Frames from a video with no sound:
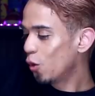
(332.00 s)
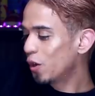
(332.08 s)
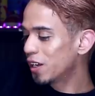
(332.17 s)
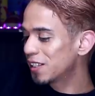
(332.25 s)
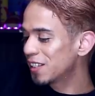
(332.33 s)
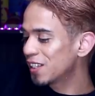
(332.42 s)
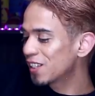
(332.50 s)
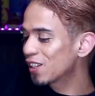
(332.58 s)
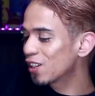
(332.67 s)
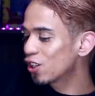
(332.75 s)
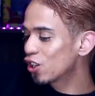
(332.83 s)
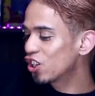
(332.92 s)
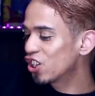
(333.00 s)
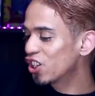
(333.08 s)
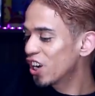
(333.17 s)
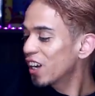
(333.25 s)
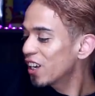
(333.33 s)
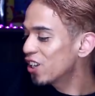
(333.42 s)
Well, it's this
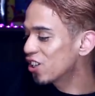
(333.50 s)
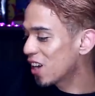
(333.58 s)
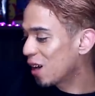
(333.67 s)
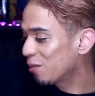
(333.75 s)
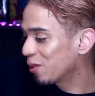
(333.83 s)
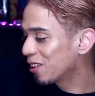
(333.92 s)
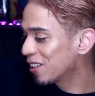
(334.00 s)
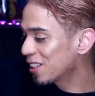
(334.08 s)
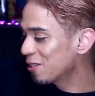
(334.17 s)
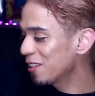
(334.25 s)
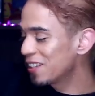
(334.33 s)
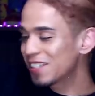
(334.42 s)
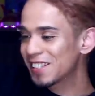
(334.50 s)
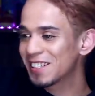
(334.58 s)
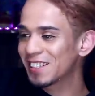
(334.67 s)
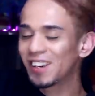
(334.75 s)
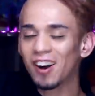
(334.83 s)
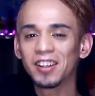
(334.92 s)
Chucky shopper. So we're just
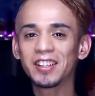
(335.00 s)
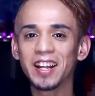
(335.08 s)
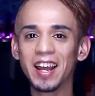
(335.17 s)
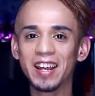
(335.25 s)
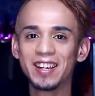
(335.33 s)
gonna call it a